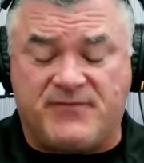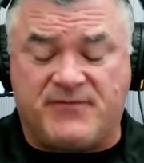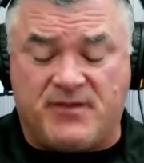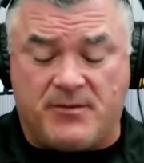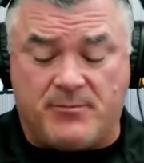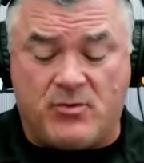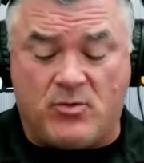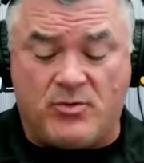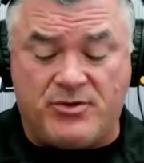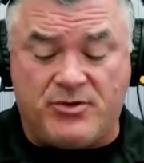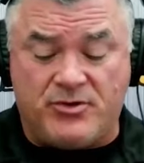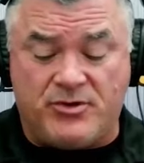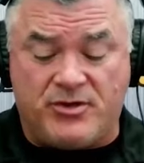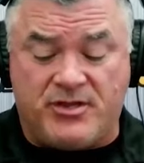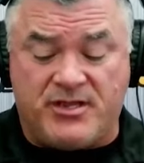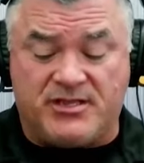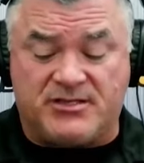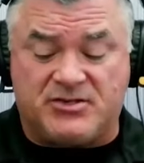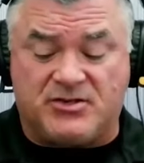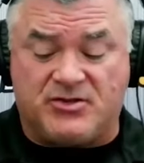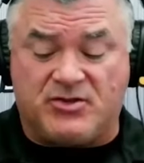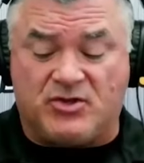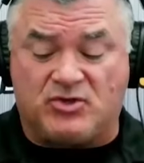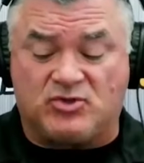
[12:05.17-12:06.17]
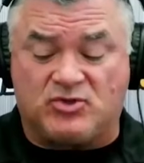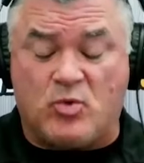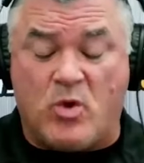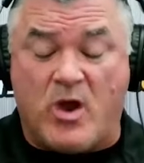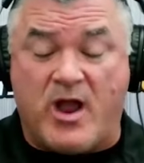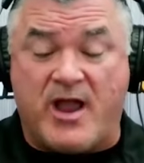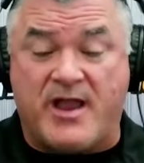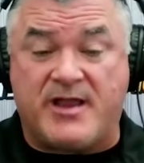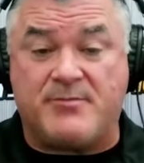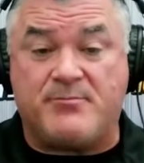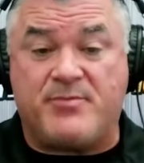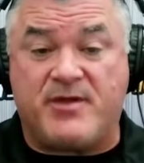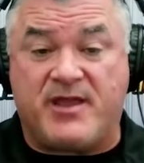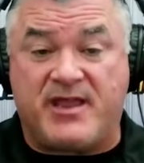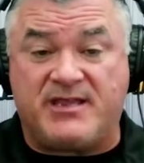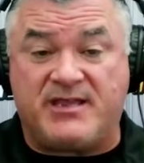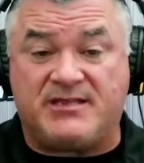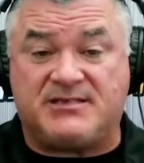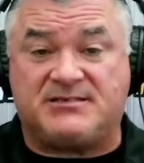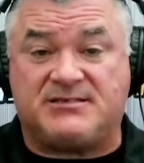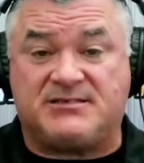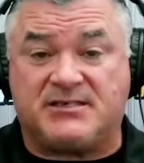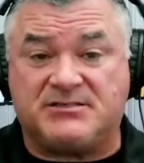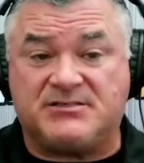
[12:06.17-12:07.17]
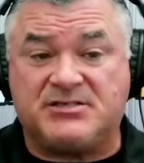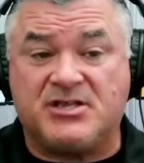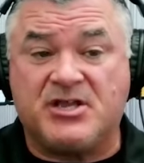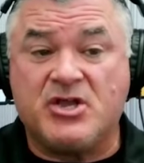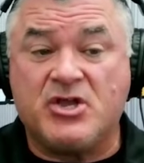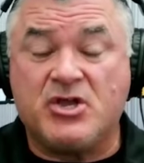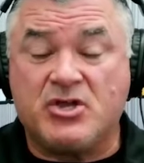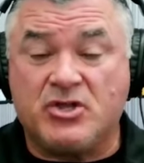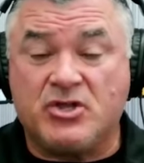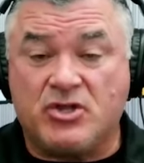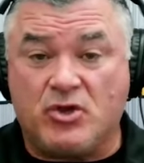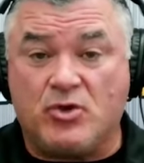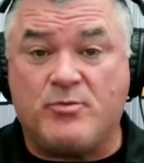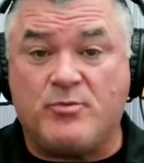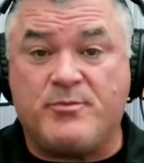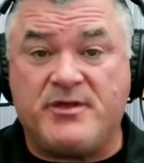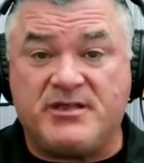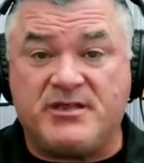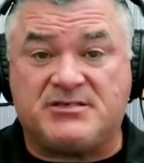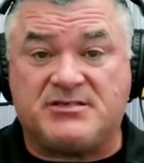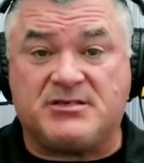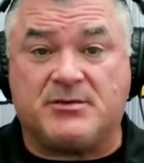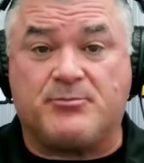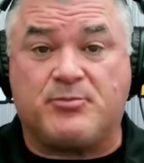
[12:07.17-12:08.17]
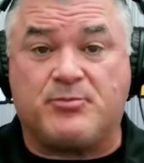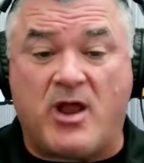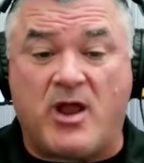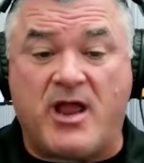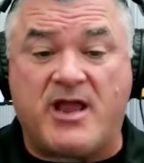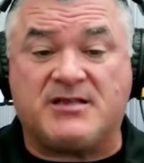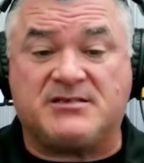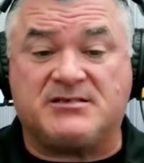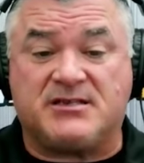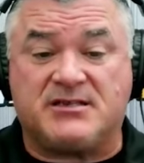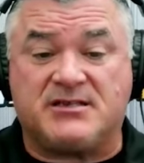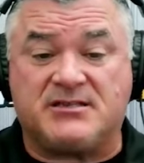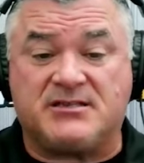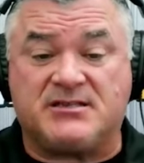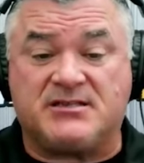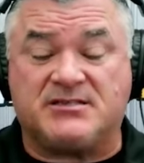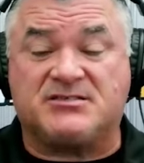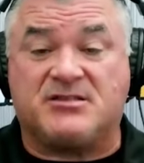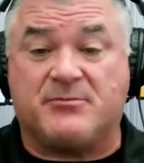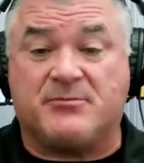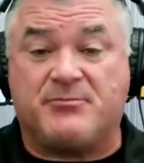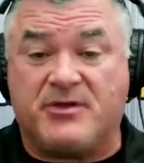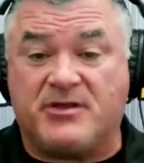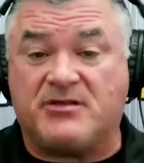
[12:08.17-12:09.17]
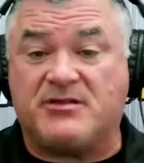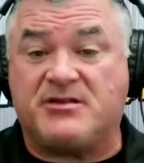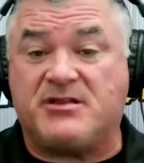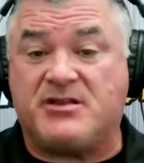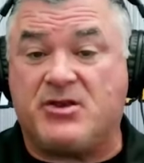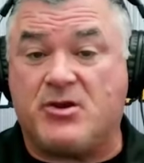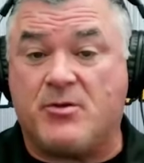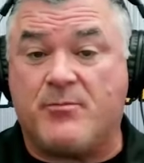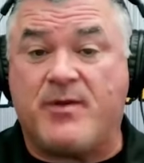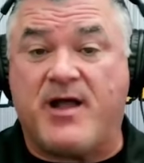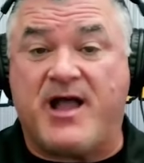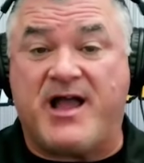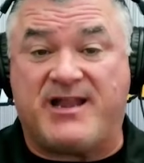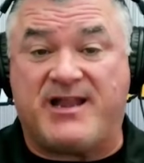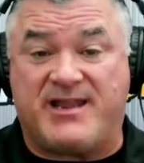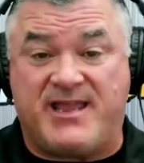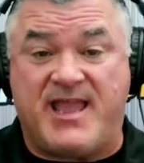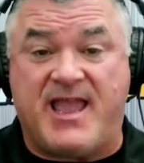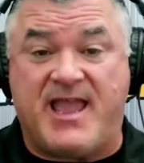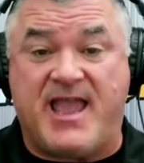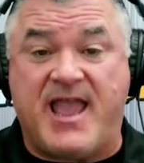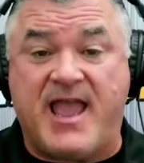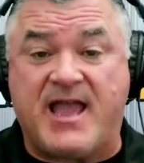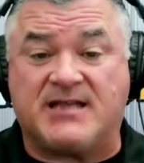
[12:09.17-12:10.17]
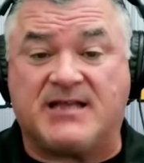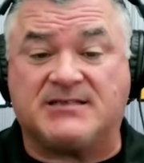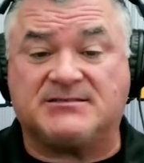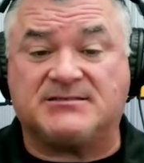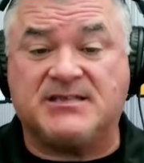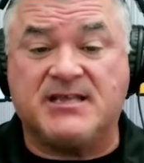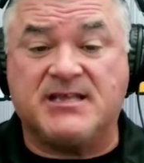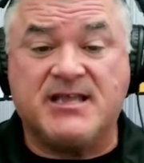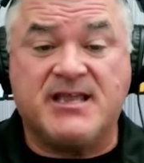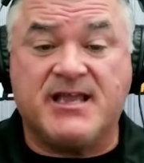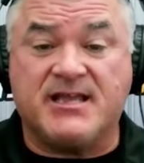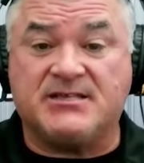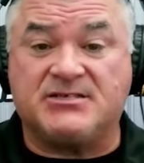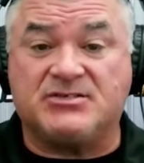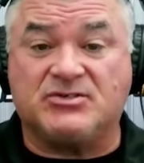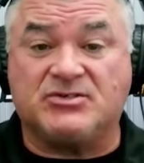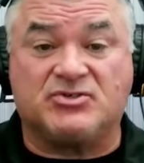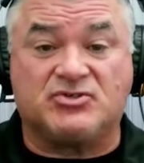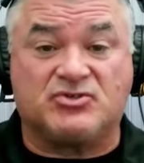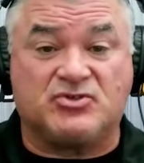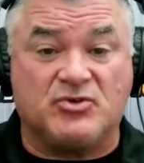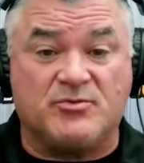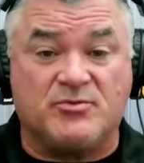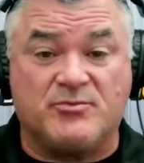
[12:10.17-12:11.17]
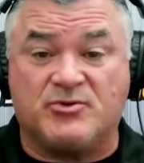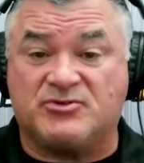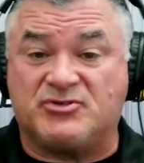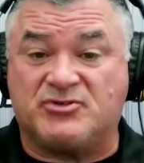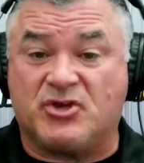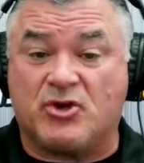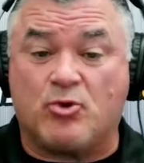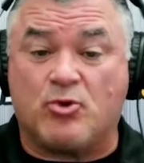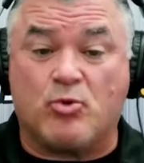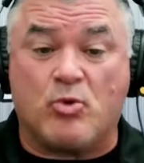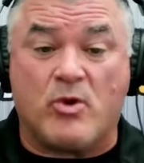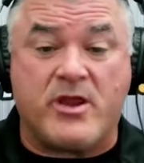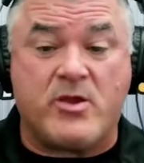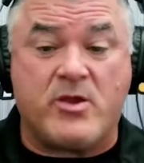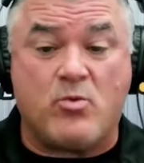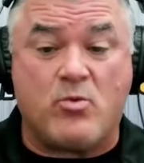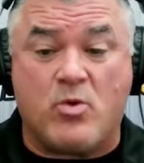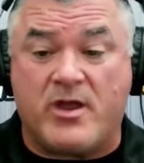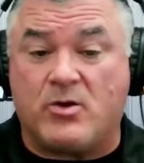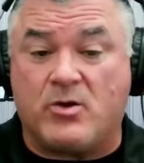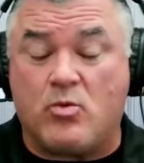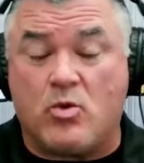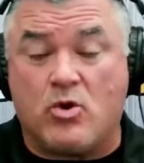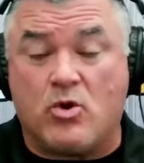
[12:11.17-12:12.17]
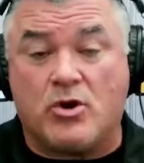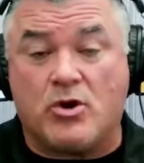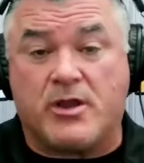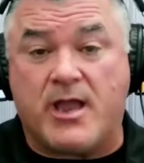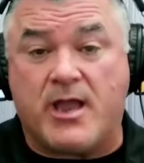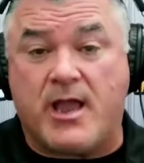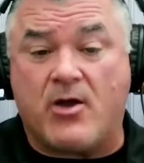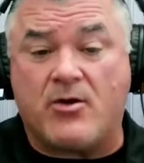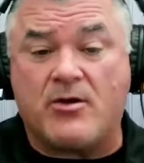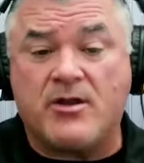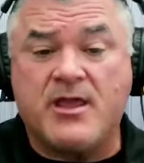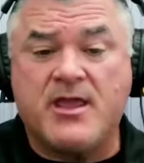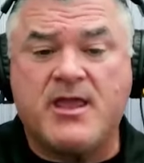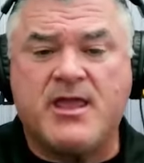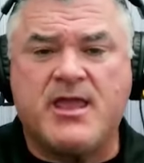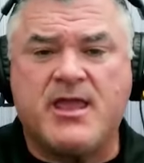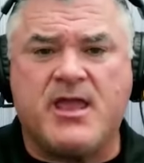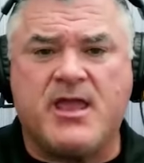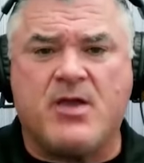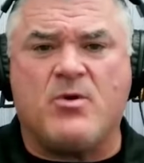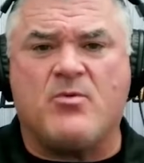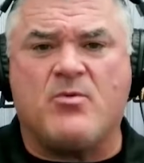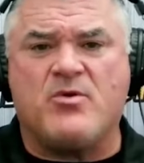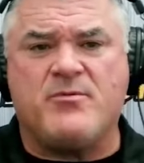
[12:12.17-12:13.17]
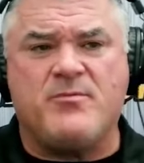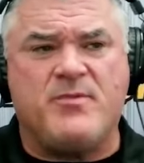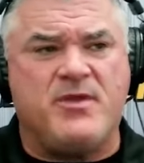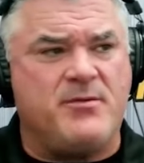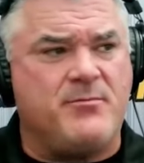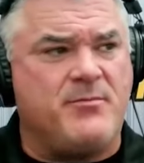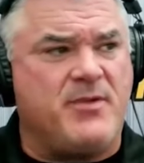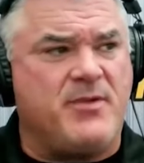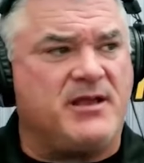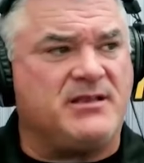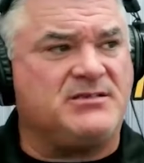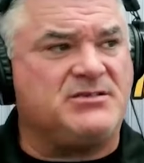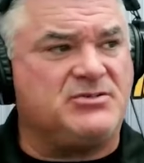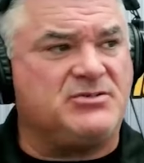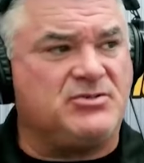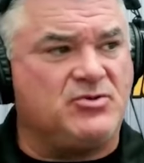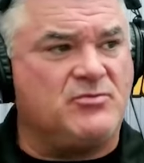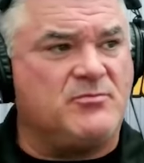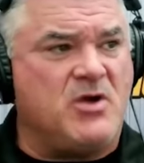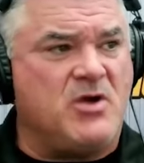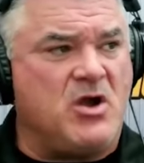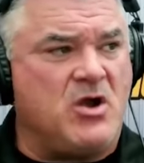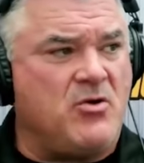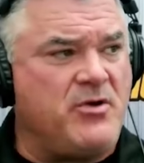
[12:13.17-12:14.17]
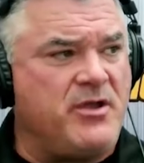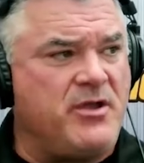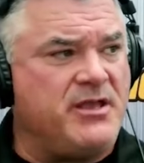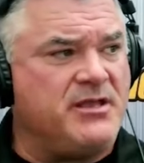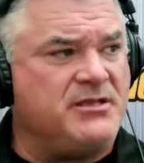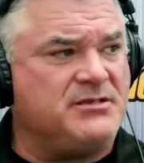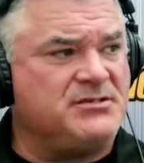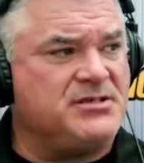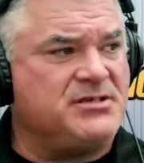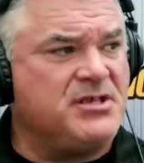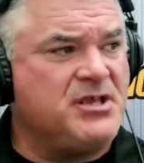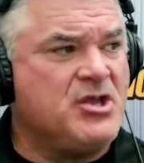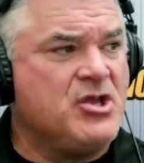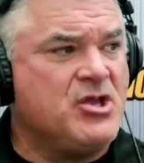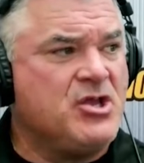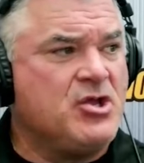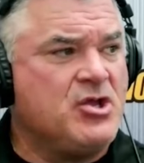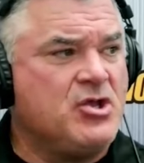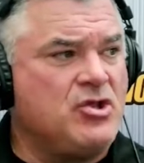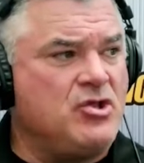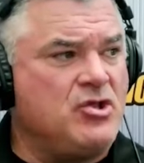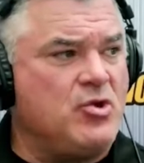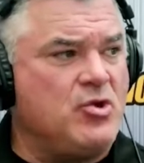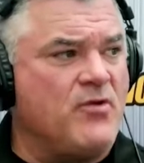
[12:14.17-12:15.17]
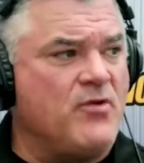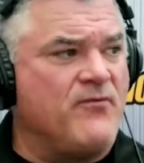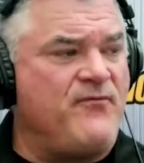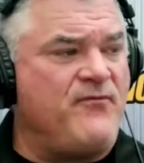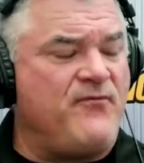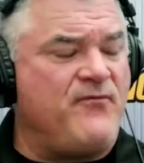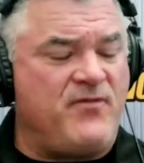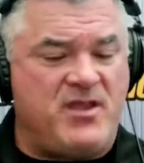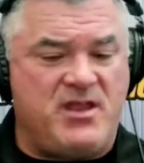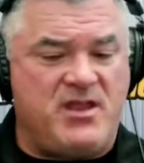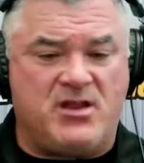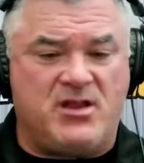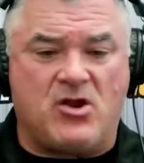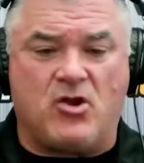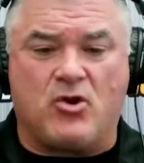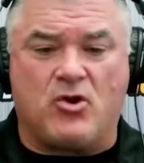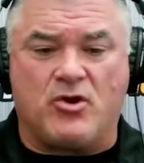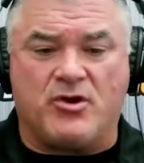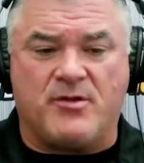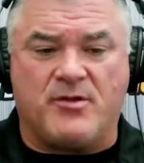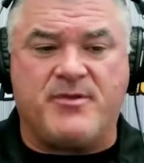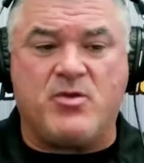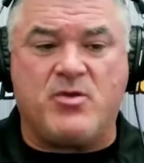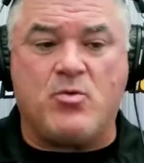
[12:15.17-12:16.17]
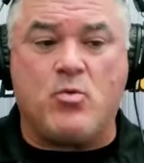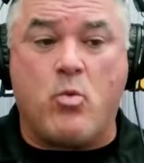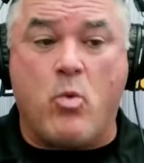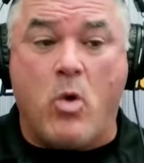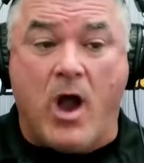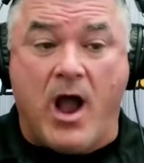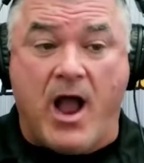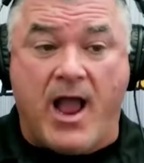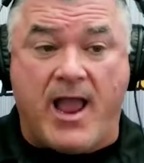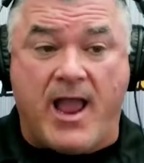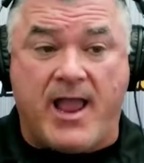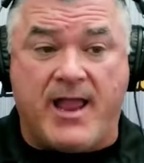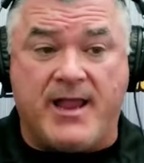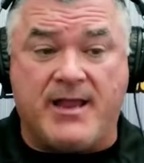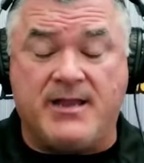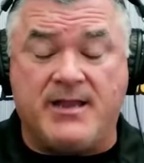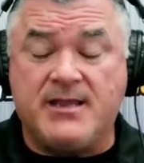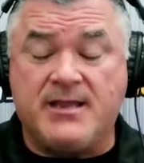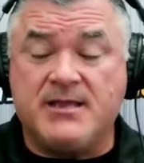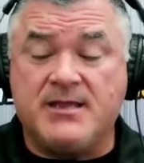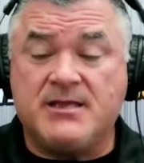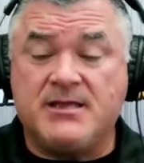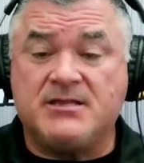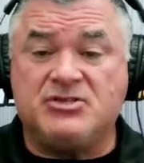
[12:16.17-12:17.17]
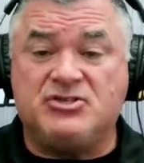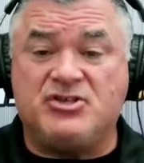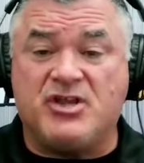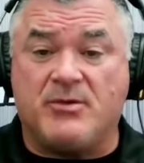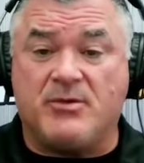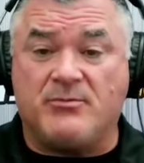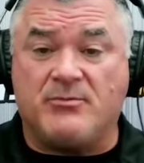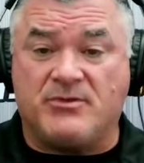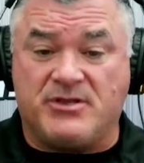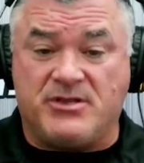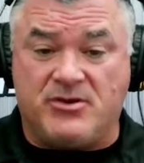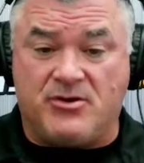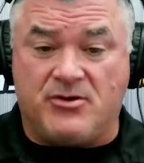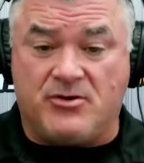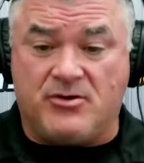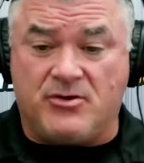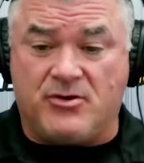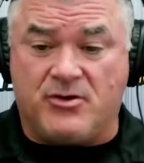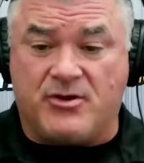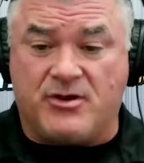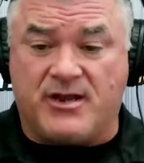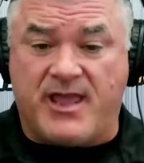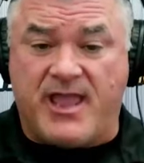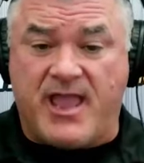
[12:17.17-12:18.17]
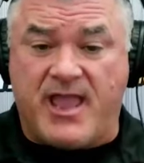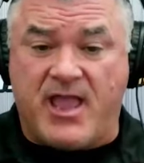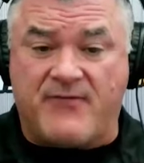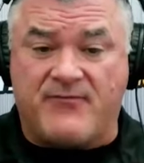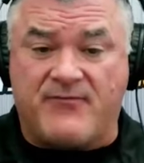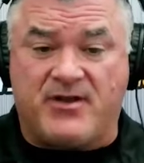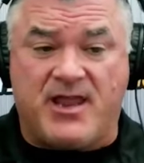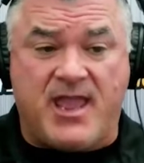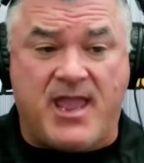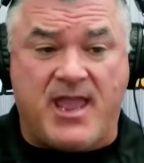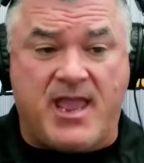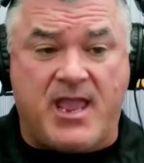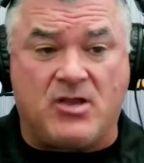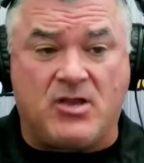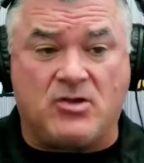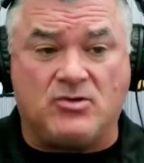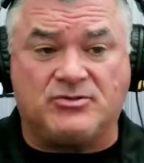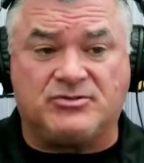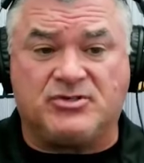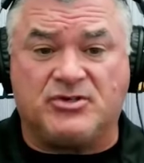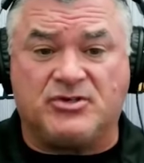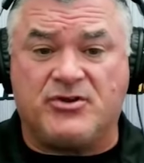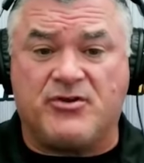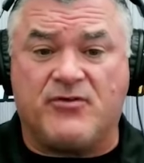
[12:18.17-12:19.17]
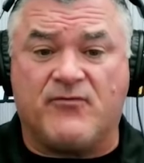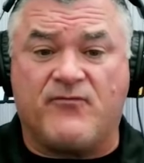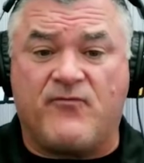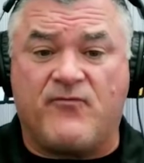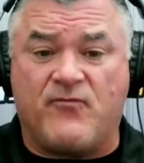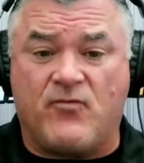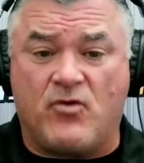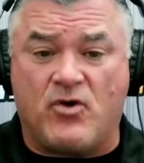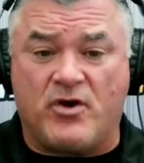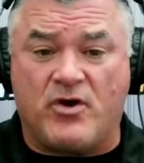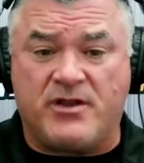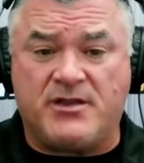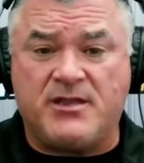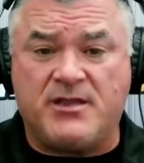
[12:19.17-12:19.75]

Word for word: but when you get to those wide bases, you'll be surprised at the stability your body has. And so sumo is a great way to work out. And what we mean by sumo is your feet are going to be wide. Generally, you're, you're going to have an angle to your foot,